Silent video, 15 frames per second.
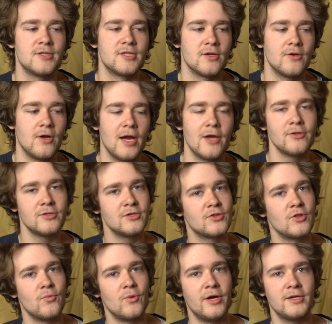So I only
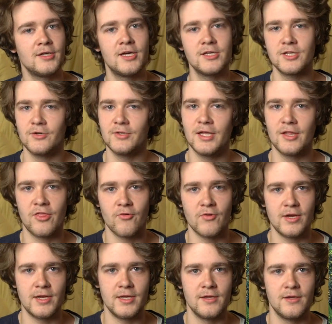took the one because I only had
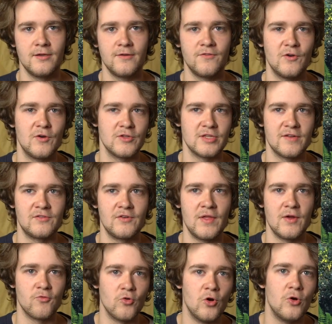3 photos left on
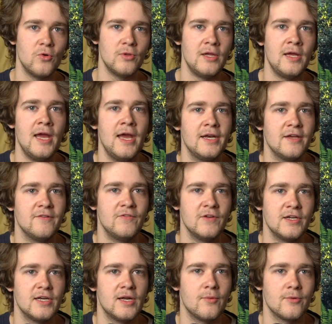that roll, and I
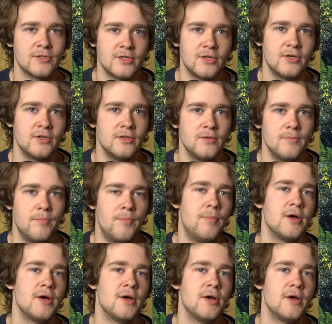figured I wasn't gonna